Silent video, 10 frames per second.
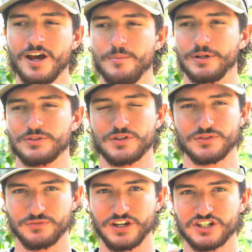because those
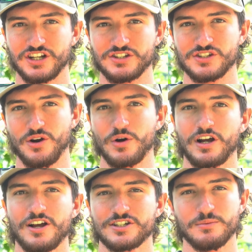fish get so
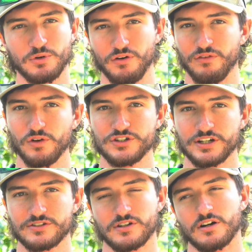accustomed to a full
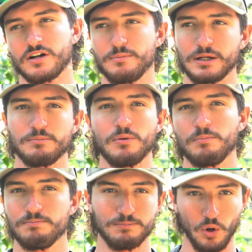jig skirt and a big
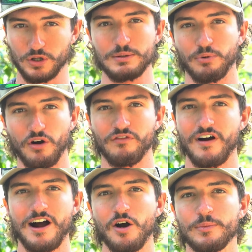bulky
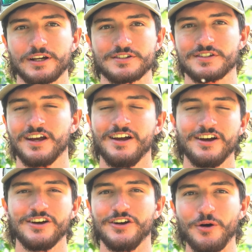profile, because
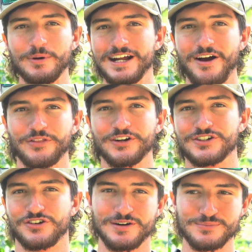nobody out there
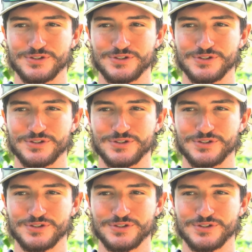trims